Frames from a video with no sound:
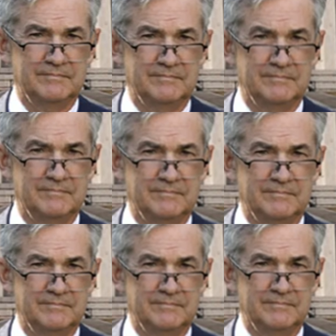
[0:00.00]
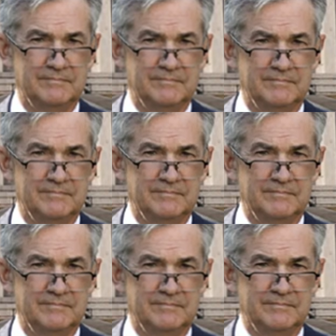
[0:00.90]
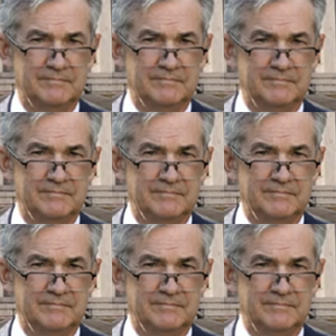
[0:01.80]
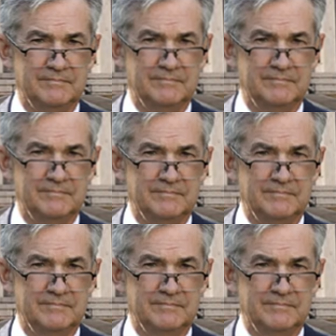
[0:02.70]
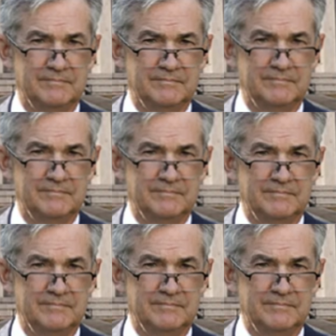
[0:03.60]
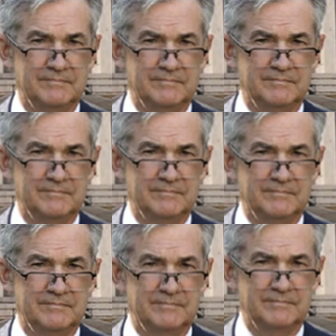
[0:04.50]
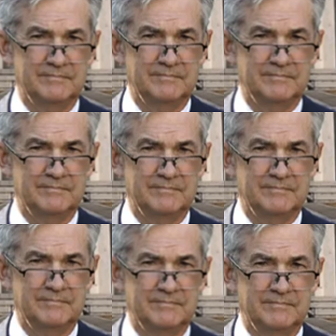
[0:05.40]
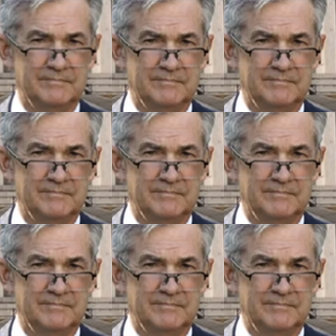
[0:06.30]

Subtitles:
The person shown says nothing.